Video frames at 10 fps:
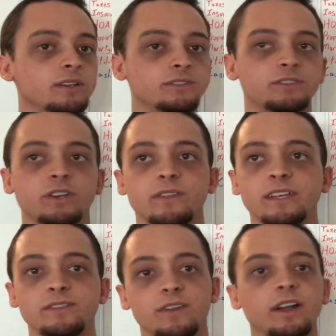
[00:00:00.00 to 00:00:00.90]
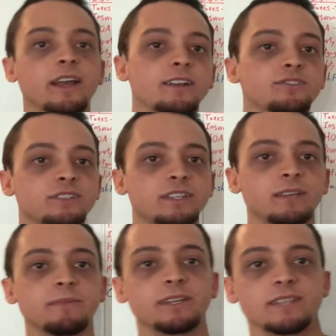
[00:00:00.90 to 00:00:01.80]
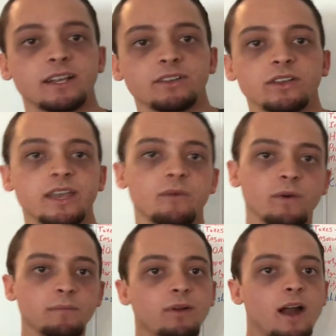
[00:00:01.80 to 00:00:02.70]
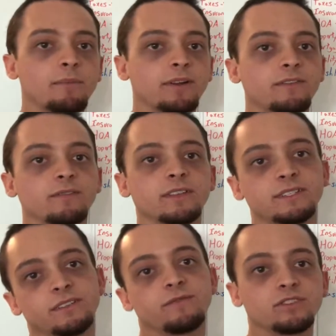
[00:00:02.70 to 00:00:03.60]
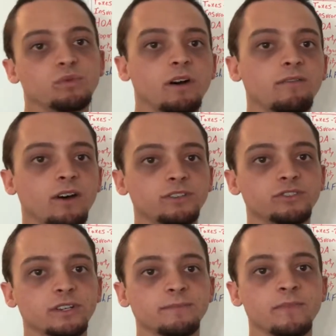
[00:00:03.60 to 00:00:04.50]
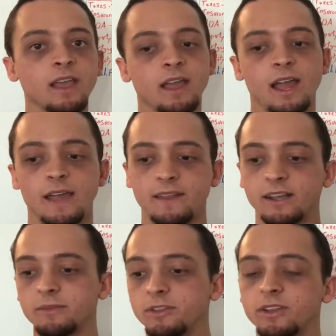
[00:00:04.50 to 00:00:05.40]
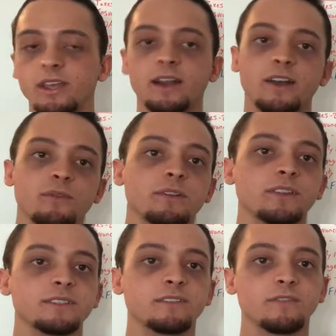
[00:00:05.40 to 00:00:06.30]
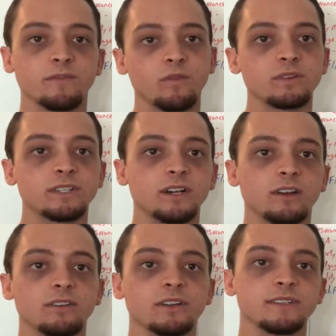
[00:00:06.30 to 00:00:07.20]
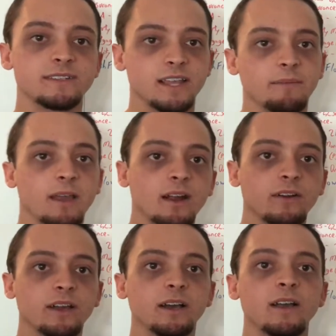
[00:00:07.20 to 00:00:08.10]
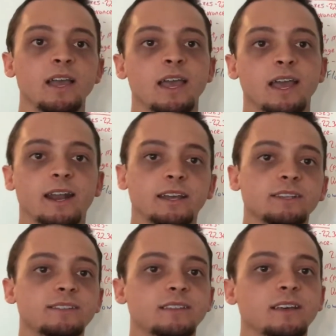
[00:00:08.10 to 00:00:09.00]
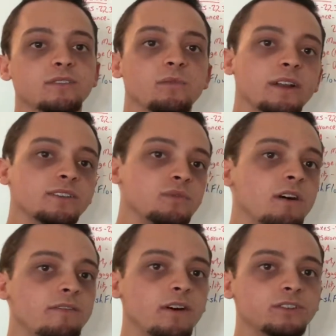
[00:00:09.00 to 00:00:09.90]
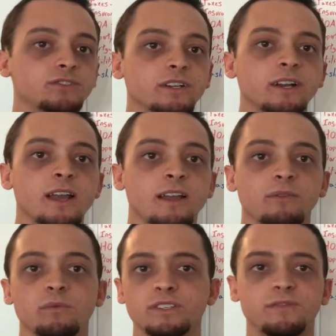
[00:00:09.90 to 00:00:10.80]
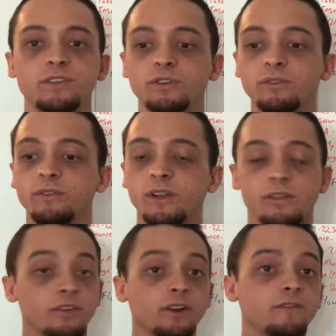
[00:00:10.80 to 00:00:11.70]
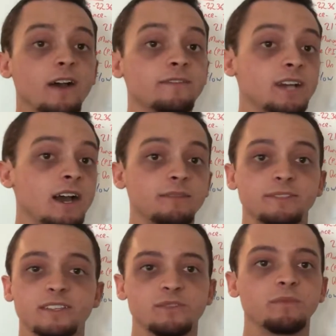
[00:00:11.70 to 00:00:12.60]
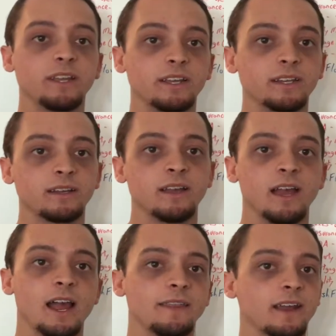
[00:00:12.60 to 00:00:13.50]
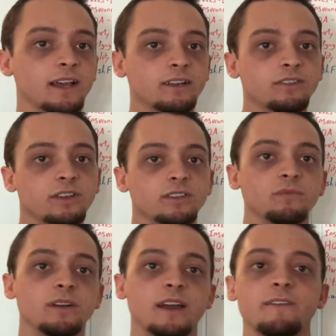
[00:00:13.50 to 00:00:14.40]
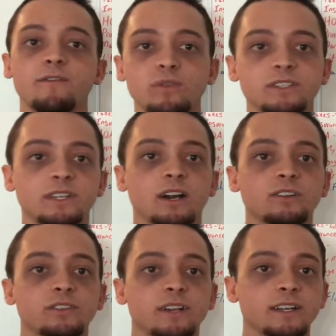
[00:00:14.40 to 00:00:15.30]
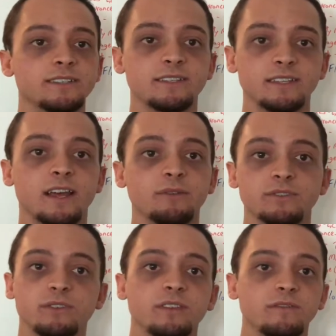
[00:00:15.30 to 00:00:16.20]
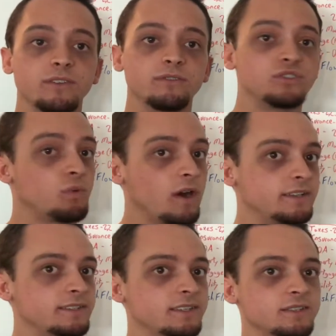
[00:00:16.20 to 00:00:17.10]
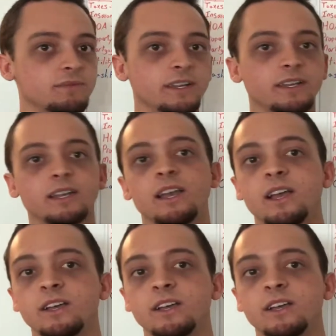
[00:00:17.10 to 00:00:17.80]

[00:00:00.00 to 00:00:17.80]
So that's very interesting, because I could look at one property listed for $1,200 and then I could be looking at another one listed for $1,400 in the same area, and I could see that the one at $1,200 was viewed 35 times this week, and then I could look at the one at $1,400 and see that it was only viewed twice this week.